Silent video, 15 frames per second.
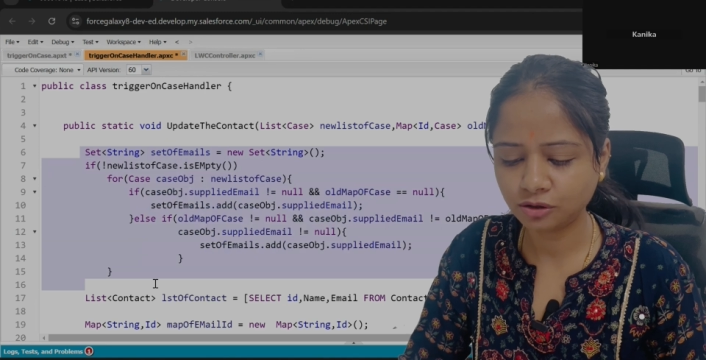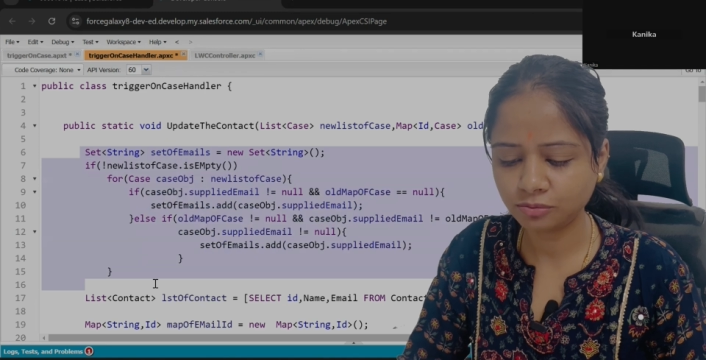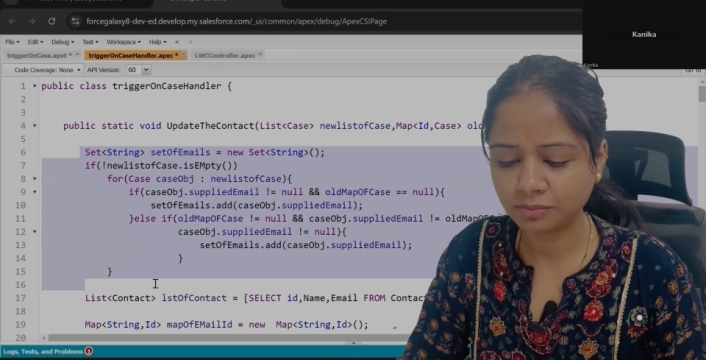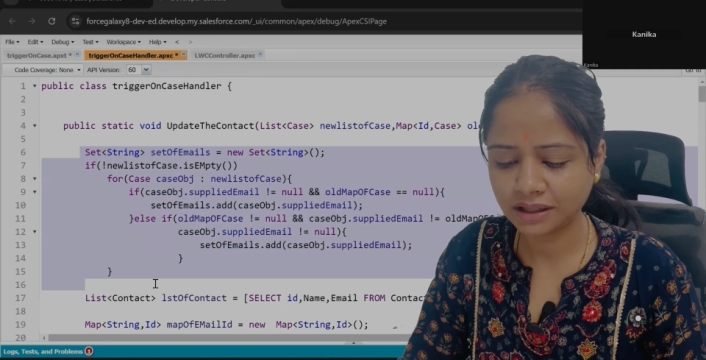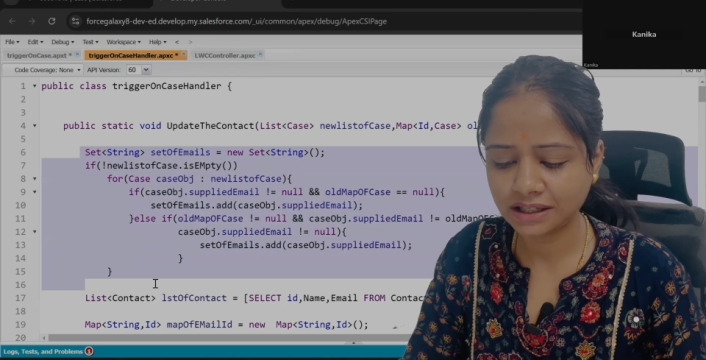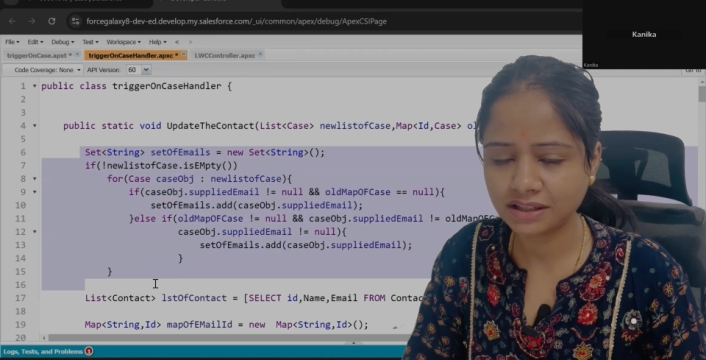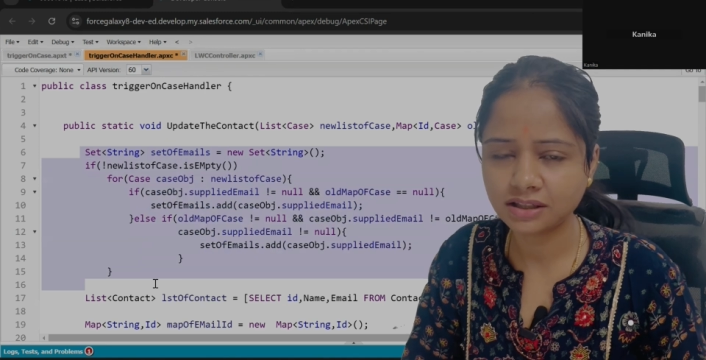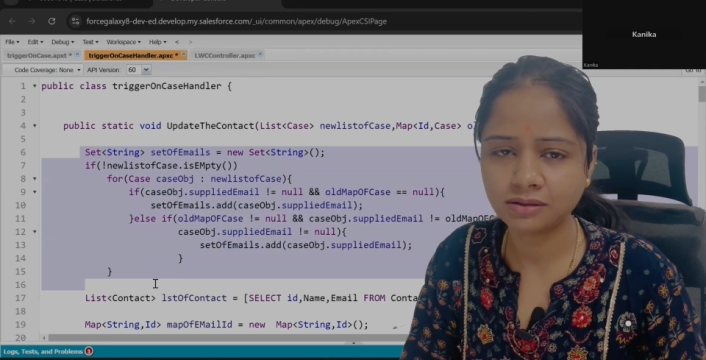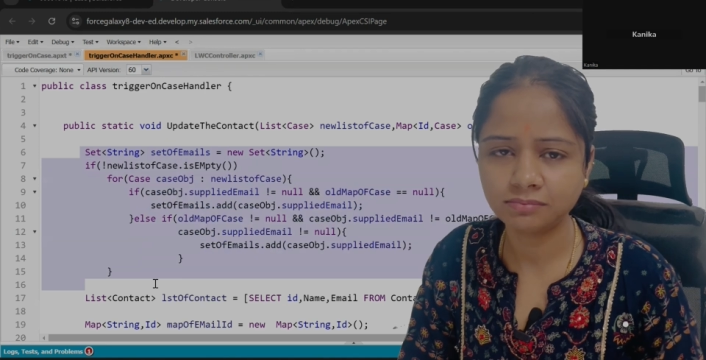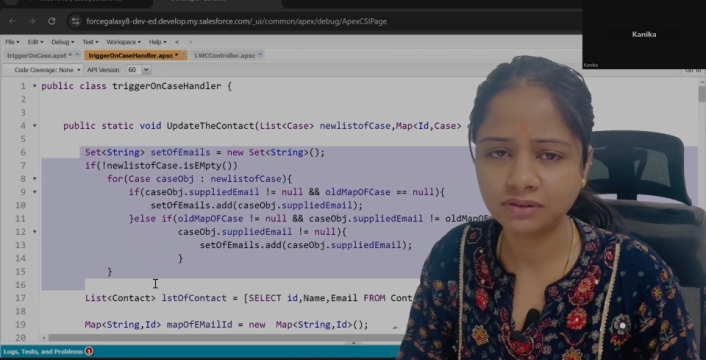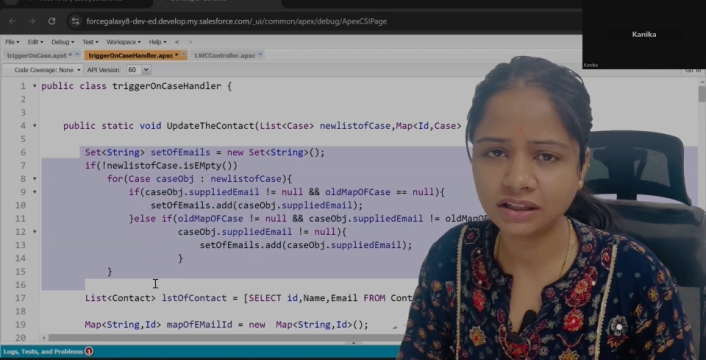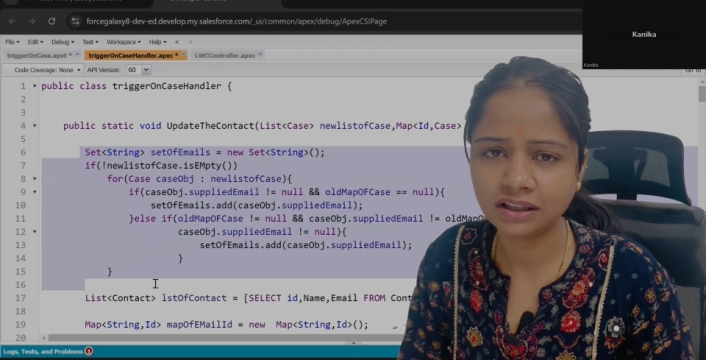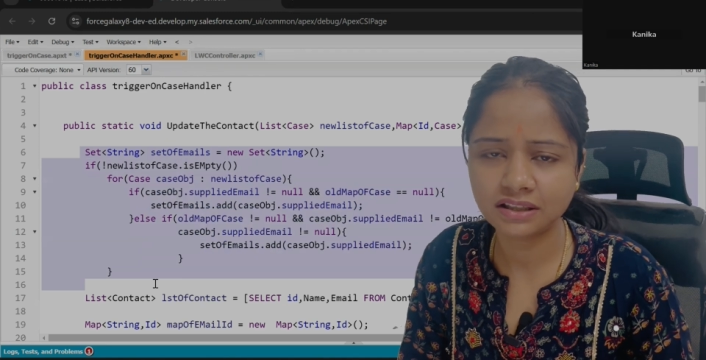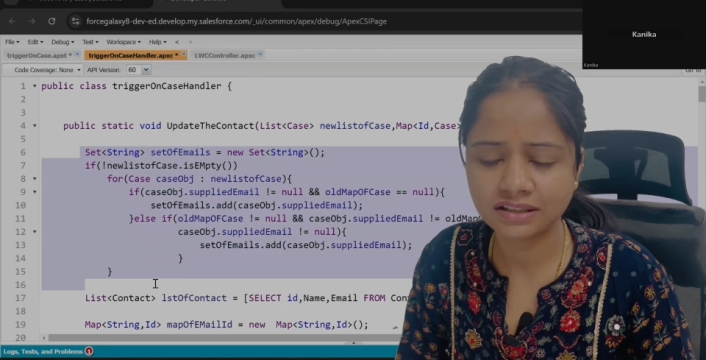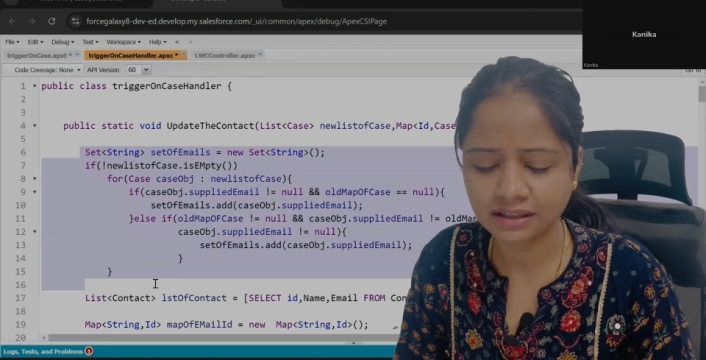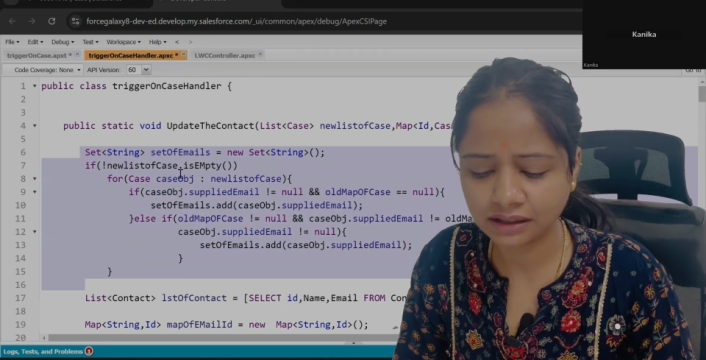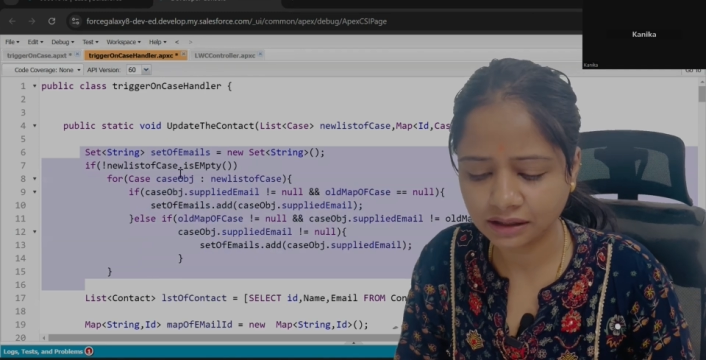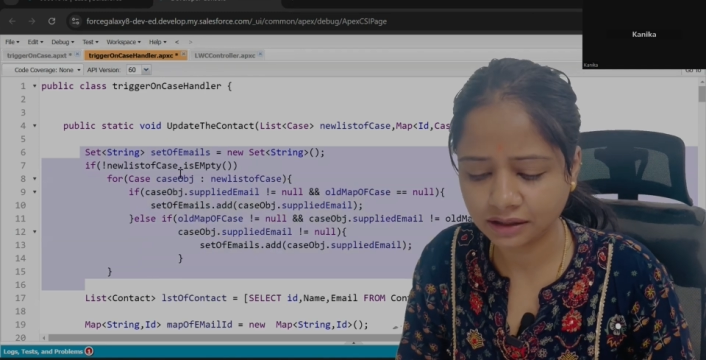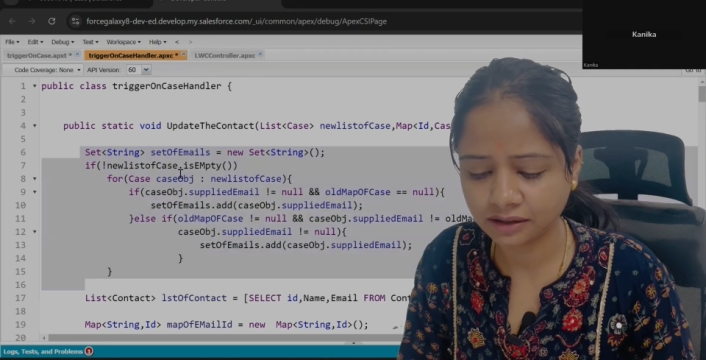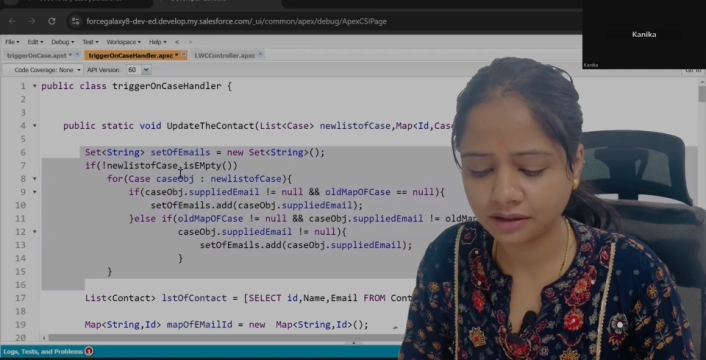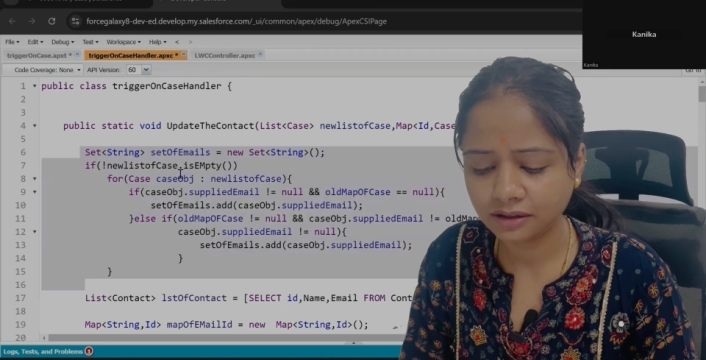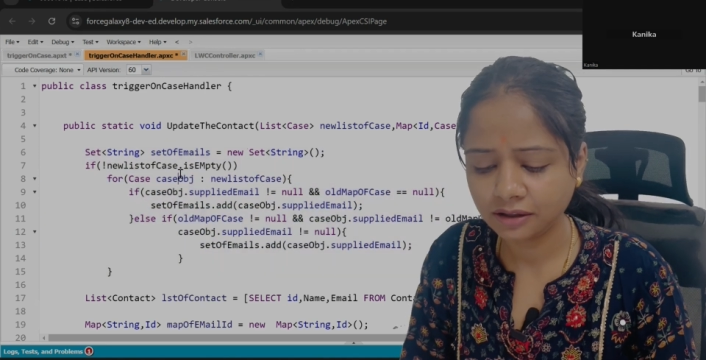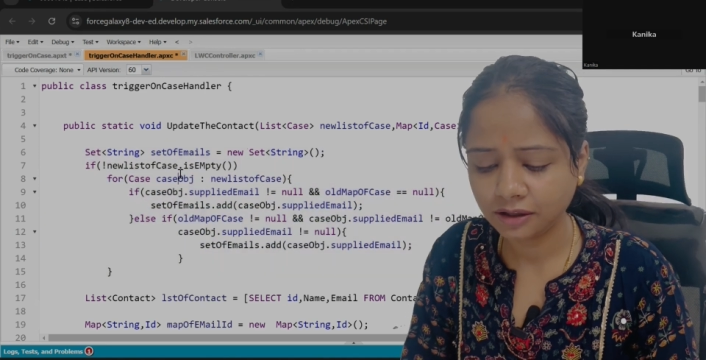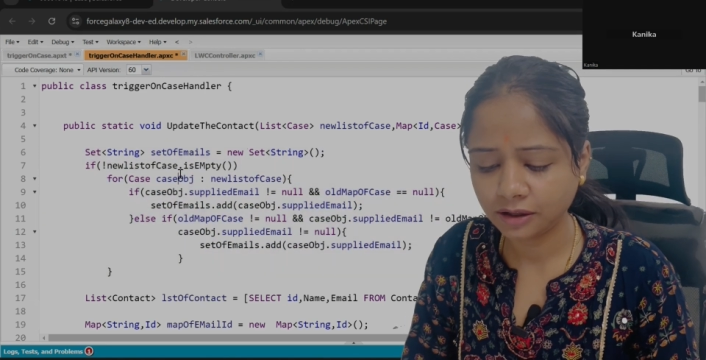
to make some things clear.